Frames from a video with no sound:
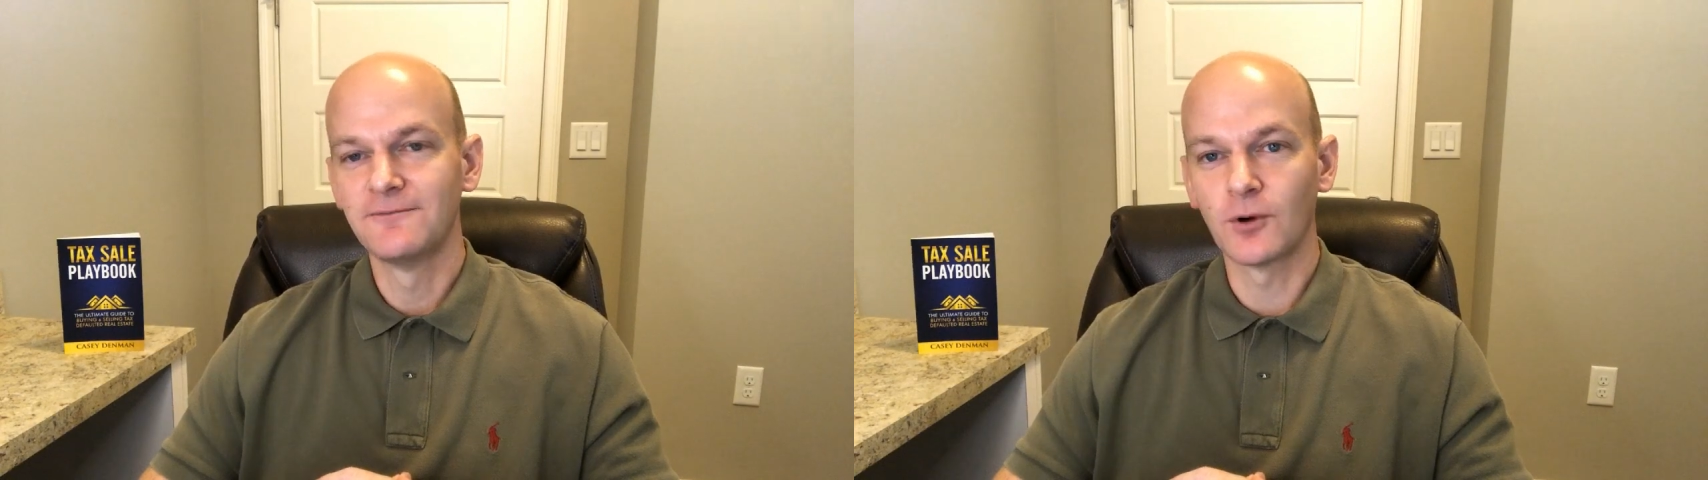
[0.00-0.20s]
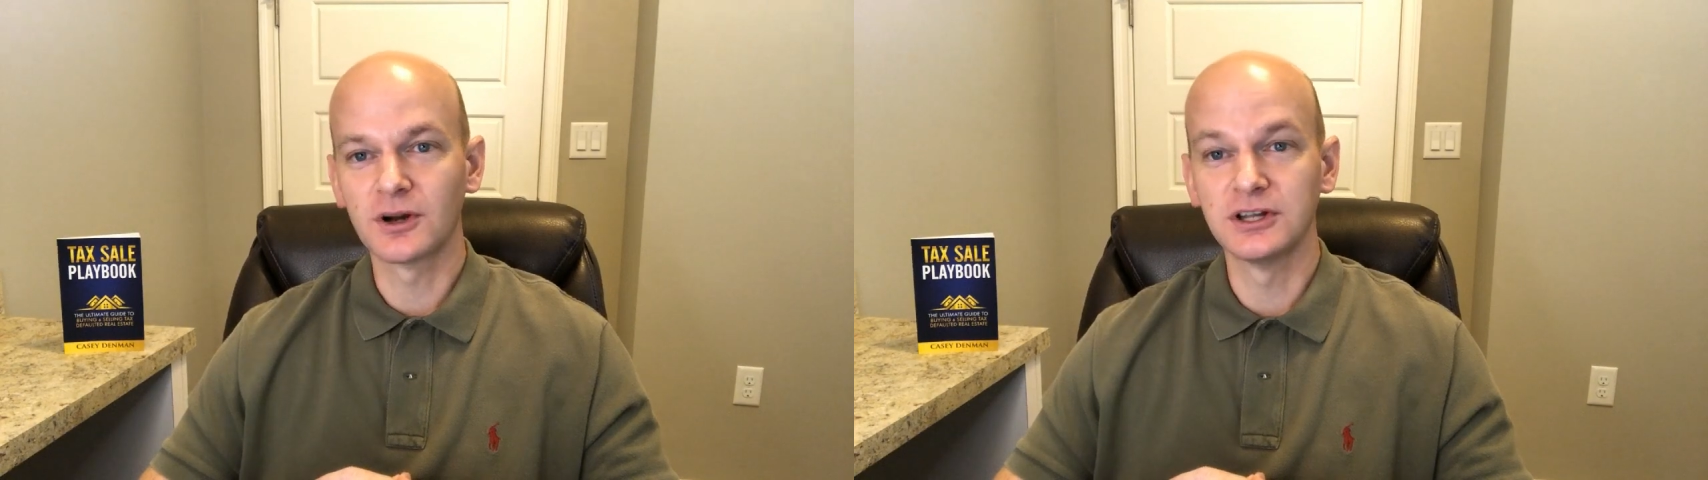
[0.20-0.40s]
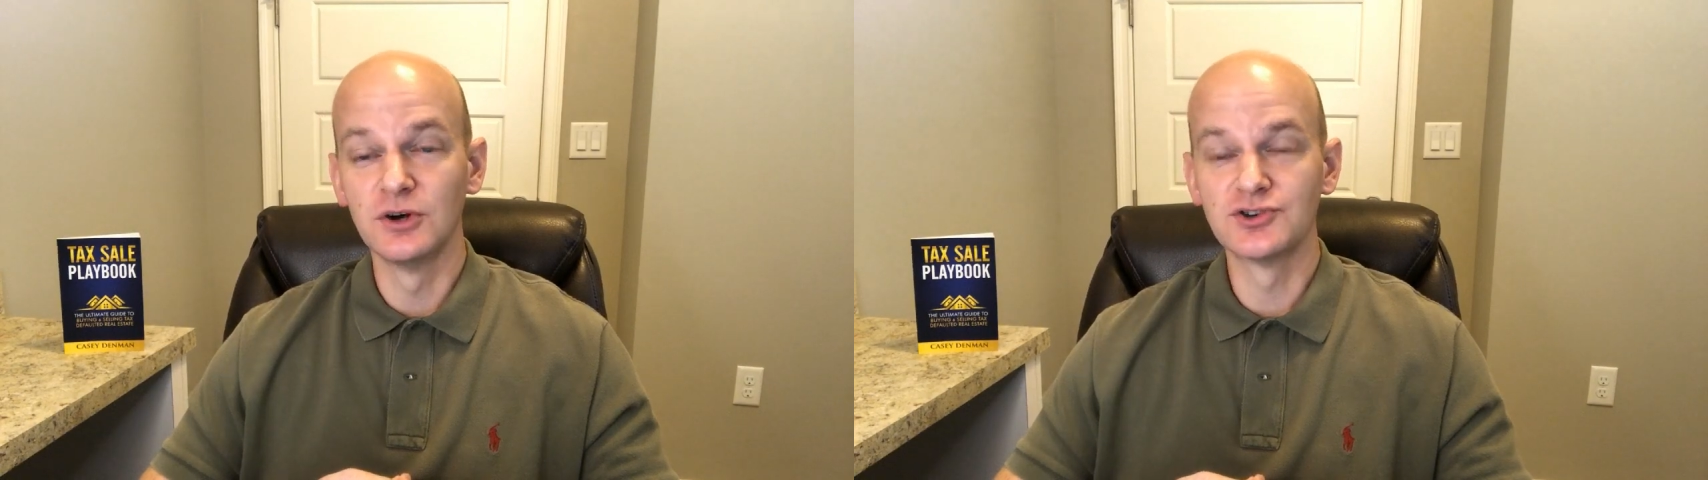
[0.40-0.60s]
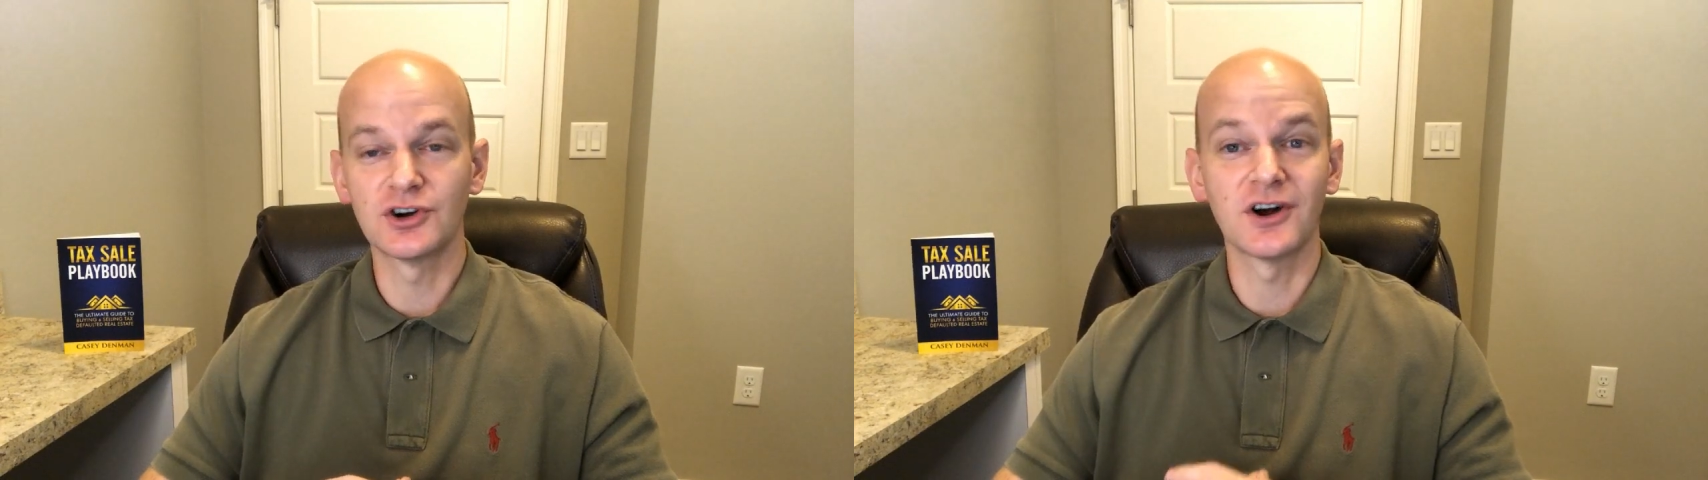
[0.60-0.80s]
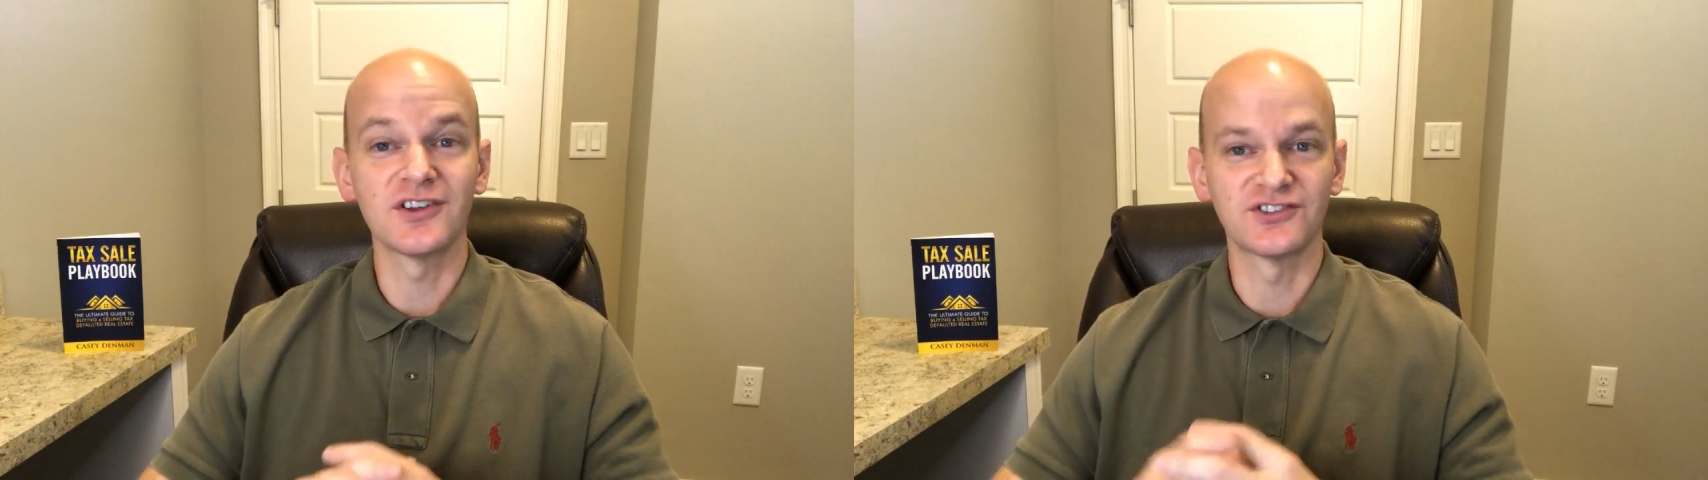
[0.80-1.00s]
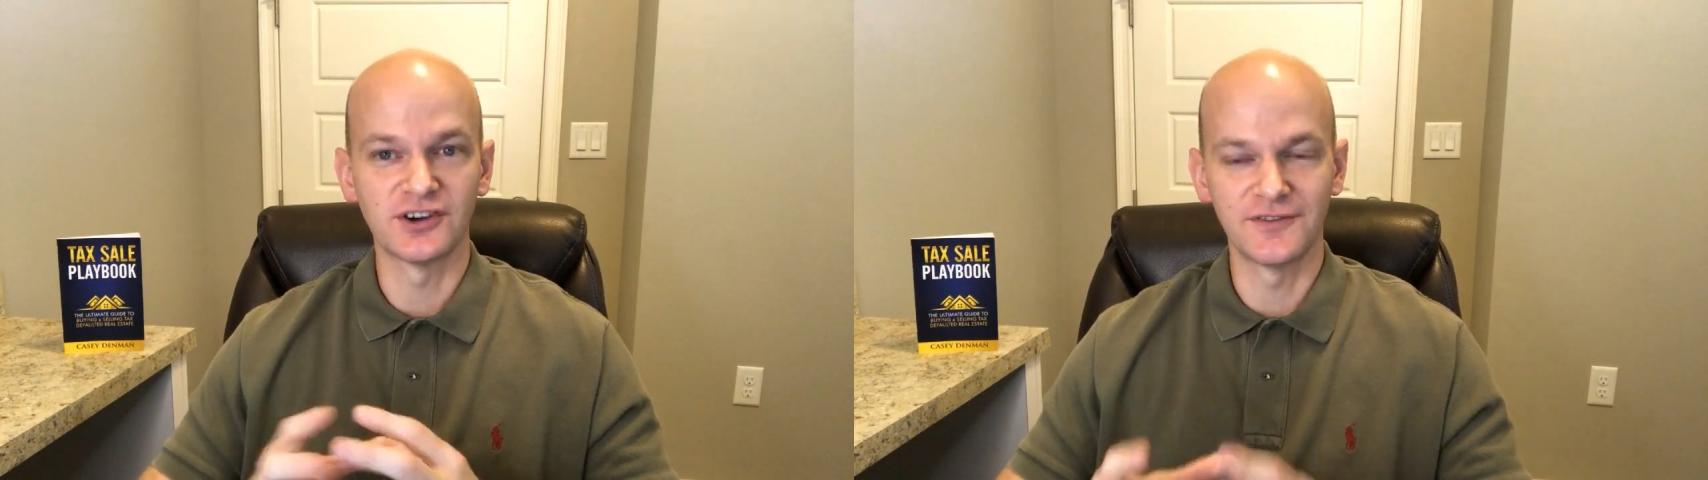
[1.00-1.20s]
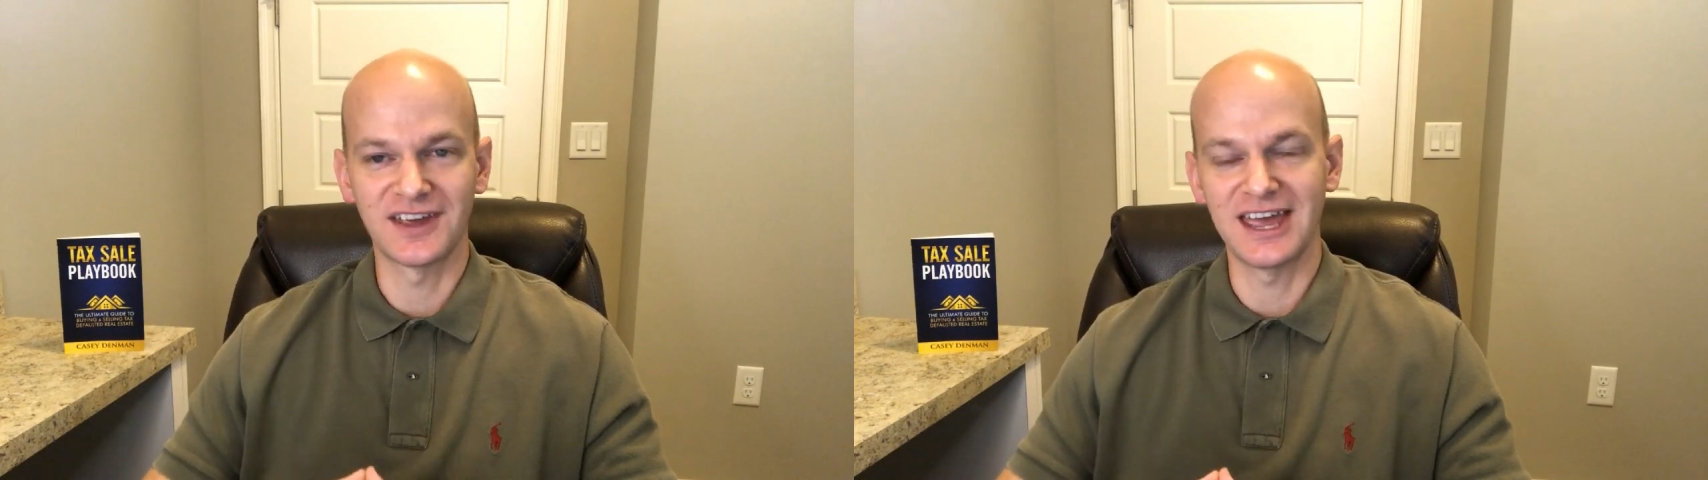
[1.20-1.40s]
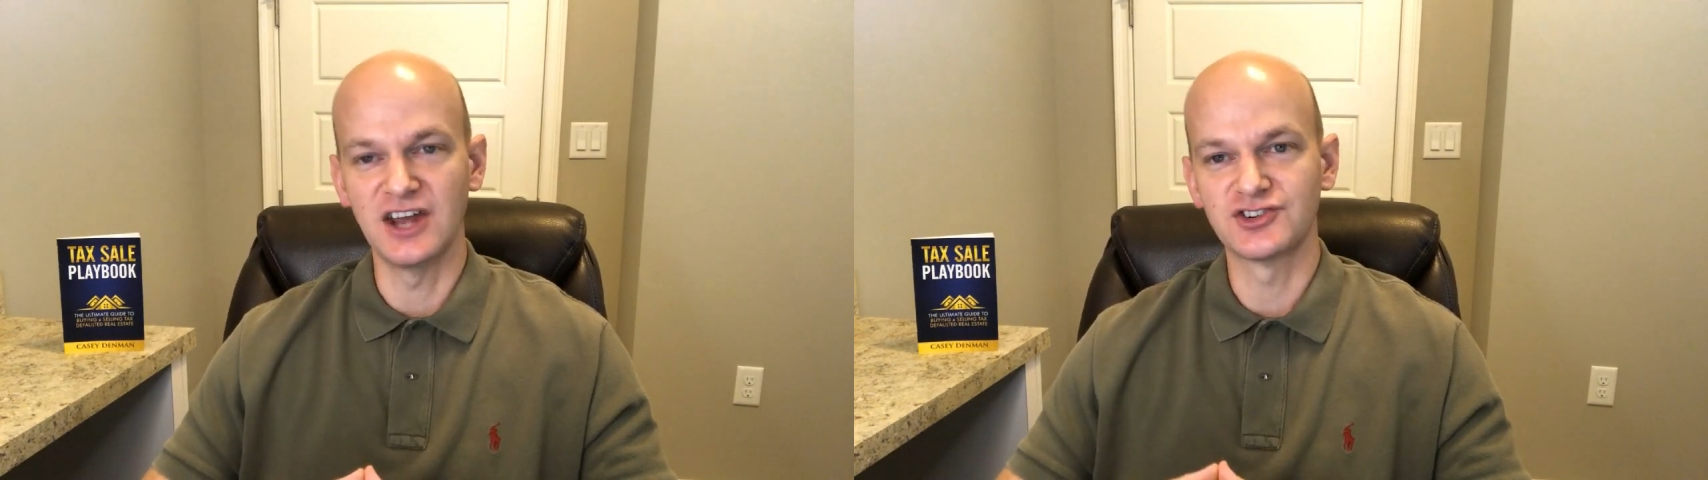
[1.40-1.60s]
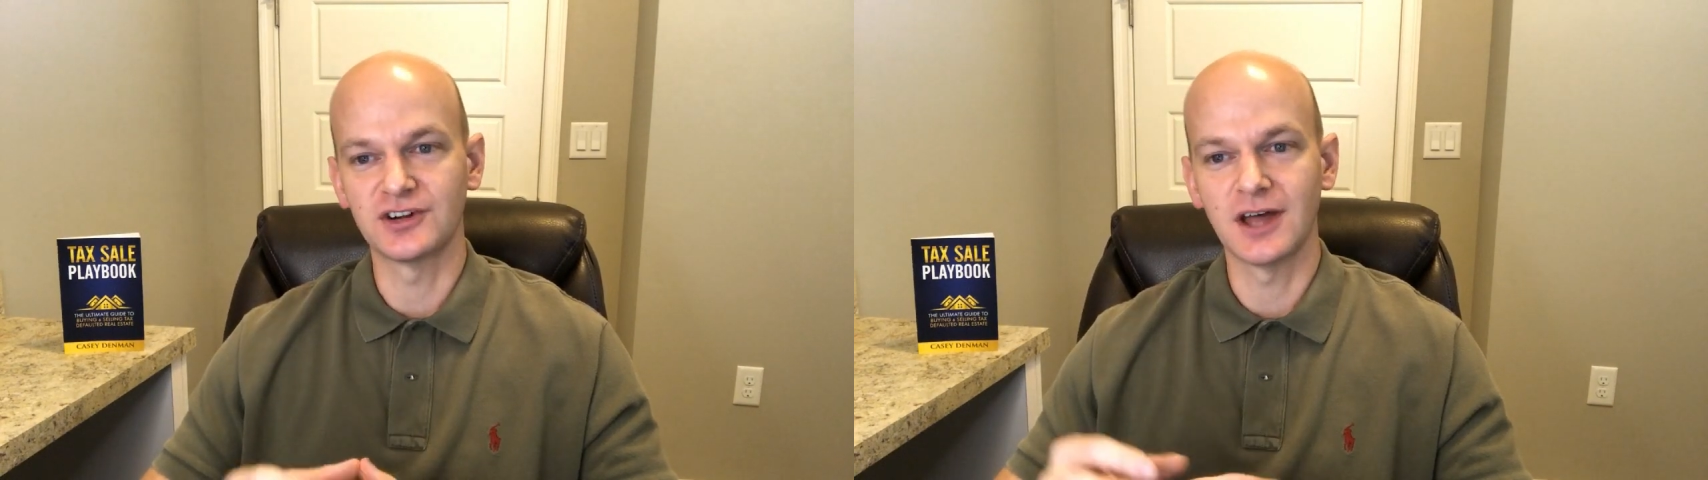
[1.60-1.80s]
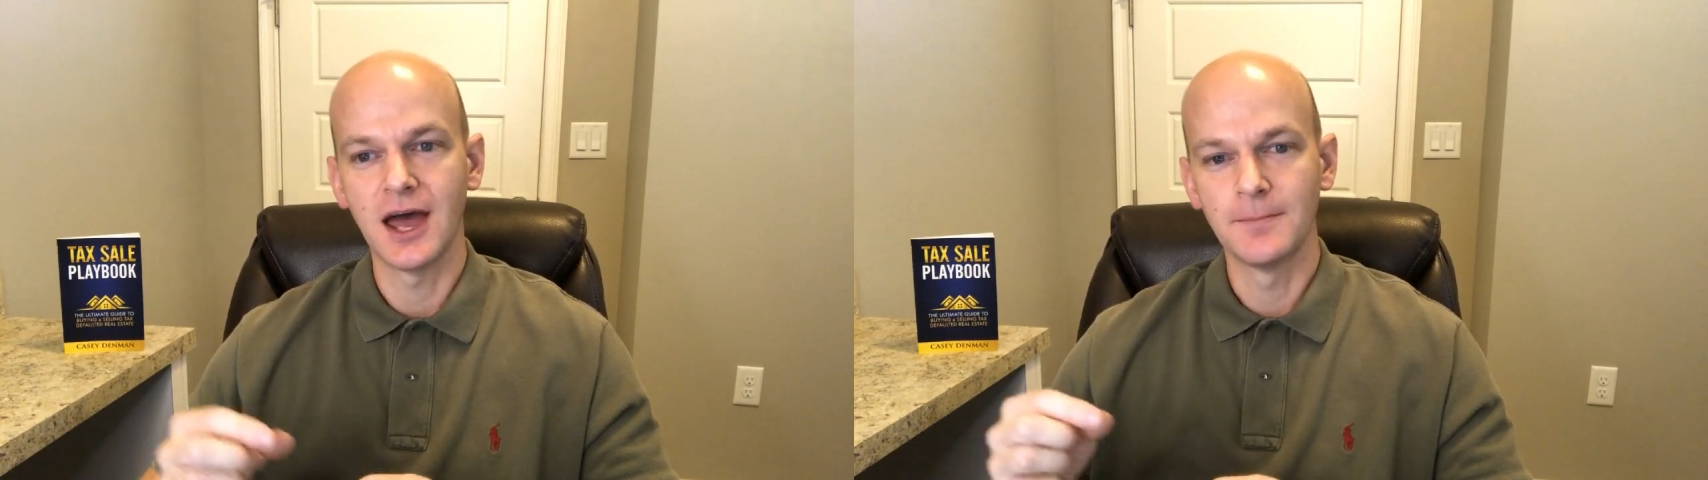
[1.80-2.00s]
foreclosure certification